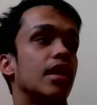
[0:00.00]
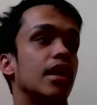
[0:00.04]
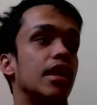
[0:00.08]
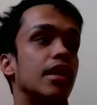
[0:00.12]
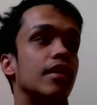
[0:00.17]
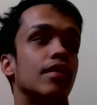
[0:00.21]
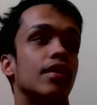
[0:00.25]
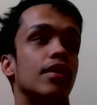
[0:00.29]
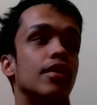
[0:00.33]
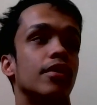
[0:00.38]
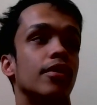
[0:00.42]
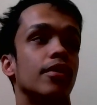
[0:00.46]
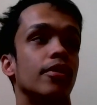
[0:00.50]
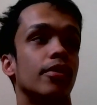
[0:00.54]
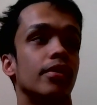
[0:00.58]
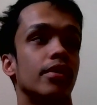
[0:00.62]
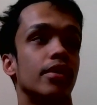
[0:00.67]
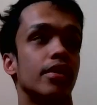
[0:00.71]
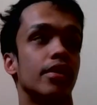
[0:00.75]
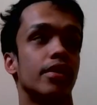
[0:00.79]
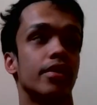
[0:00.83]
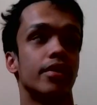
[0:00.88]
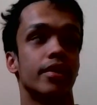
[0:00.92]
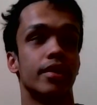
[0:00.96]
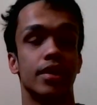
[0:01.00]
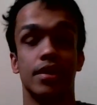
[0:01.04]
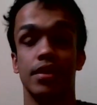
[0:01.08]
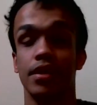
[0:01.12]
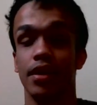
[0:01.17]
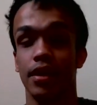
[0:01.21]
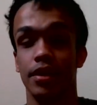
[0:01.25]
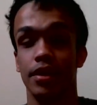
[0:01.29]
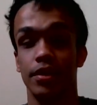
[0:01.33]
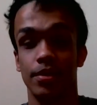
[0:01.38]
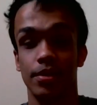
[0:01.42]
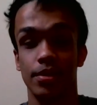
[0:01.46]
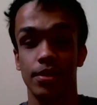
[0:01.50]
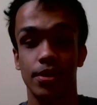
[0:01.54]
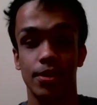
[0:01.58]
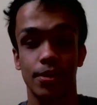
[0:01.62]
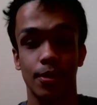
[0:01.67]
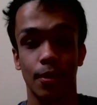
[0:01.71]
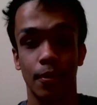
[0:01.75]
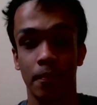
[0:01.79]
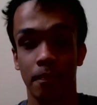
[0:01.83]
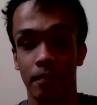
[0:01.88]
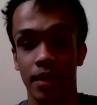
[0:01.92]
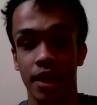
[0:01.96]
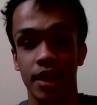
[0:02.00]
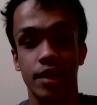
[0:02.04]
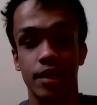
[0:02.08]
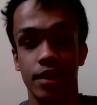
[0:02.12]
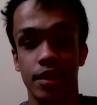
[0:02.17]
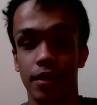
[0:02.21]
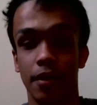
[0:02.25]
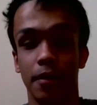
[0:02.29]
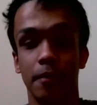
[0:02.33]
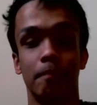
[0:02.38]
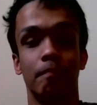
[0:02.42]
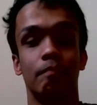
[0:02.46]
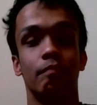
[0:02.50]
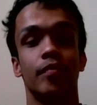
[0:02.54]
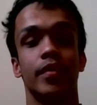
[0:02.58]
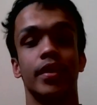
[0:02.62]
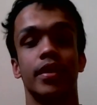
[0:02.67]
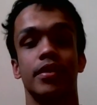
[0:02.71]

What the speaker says: even though your schedule is so messed up,